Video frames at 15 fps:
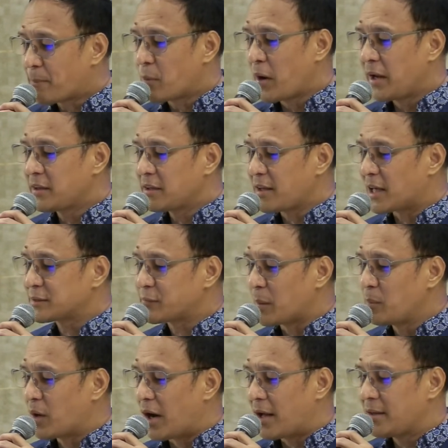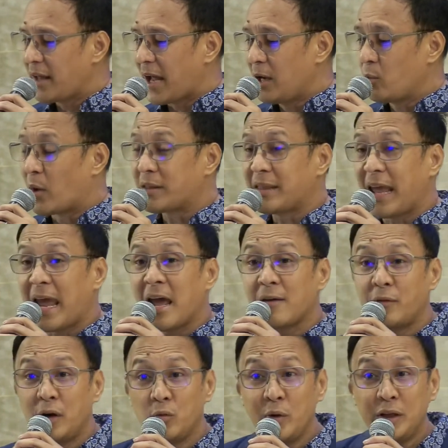separated us from God, and
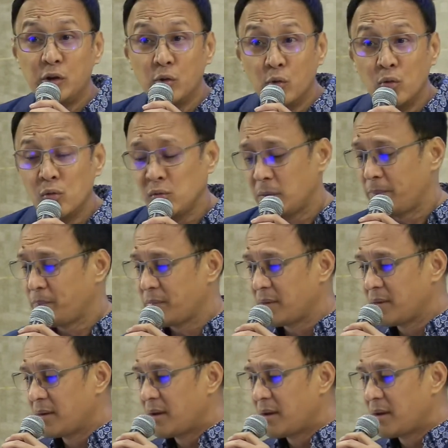whatever we do,